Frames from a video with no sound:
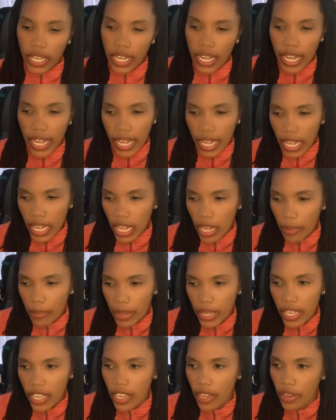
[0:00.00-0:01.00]

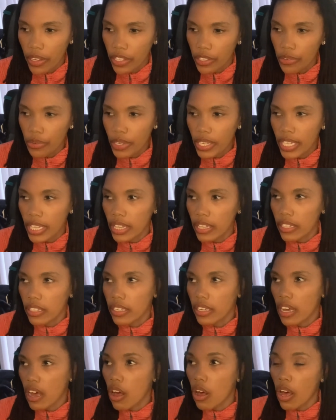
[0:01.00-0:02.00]
You can
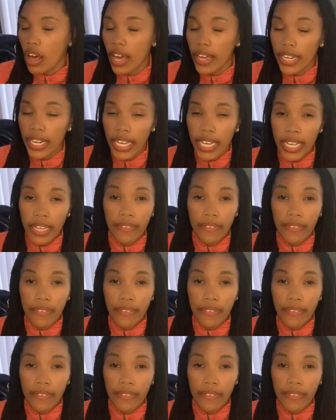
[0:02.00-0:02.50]
look on